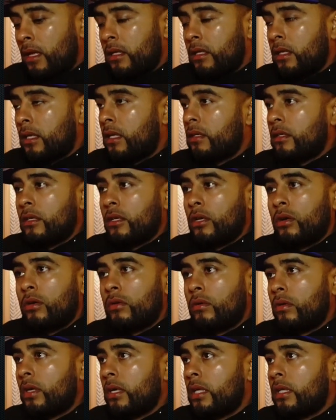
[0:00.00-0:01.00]
And then, you
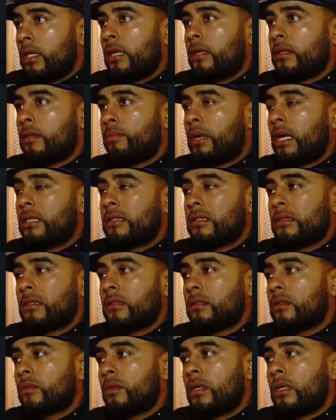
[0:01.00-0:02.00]
know, in that process
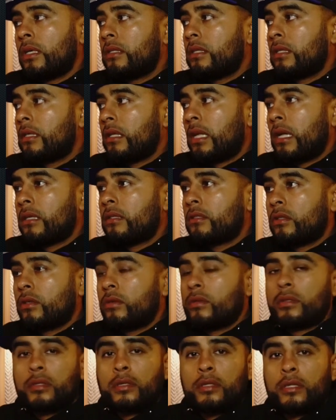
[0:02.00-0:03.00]
as well, I did a lot of
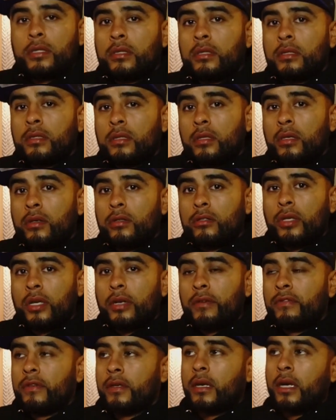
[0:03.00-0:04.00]
soul searching, you know,
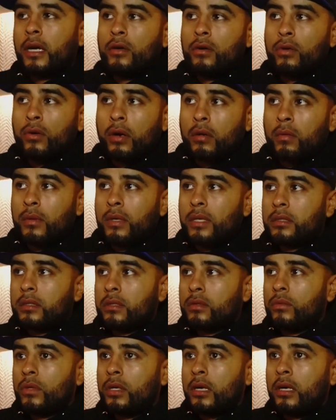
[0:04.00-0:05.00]
trying to figure out who I was
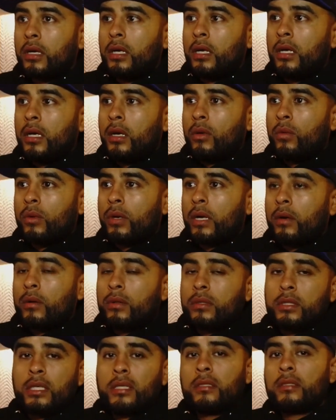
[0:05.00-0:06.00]
and what I
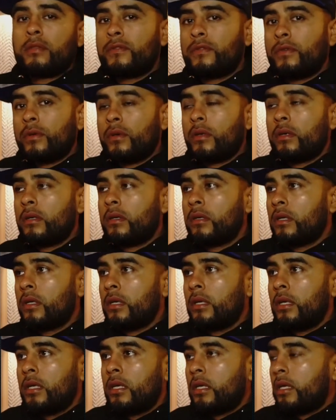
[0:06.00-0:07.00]
was destined for.
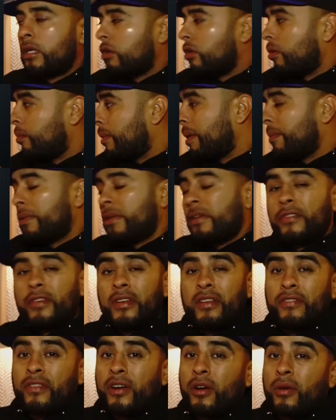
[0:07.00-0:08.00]
You know, maybe
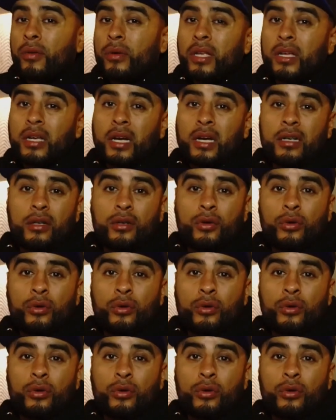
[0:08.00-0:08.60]
even if I already kind of